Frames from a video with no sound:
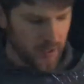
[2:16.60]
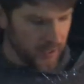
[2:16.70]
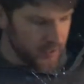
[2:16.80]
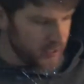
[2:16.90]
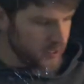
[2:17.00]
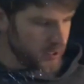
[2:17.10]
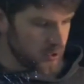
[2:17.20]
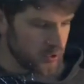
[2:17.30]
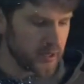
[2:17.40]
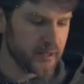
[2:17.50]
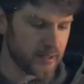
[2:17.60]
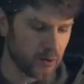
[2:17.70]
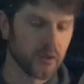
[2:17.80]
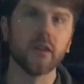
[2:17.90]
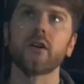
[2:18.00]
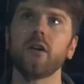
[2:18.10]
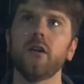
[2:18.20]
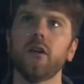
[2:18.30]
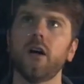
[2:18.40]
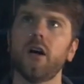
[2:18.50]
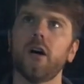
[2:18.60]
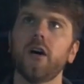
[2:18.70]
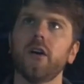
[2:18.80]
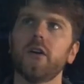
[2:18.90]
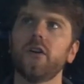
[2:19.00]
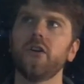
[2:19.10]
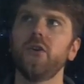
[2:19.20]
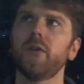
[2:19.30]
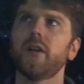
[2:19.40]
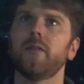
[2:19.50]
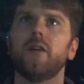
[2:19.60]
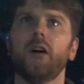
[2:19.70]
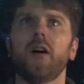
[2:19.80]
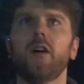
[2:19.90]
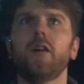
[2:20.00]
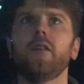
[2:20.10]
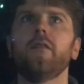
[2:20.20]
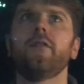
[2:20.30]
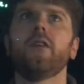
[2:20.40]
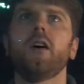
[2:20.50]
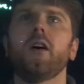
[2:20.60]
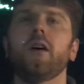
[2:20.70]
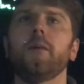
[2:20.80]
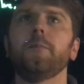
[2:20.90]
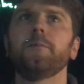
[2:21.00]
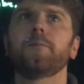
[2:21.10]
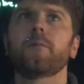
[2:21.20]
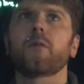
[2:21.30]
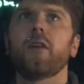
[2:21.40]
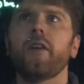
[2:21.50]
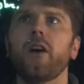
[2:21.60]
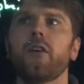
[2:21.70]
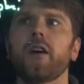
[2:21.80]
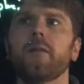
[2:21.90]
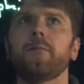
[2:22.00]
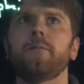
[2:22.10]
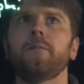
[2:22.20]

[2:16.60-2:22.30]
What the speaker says: And here is our little unit of area,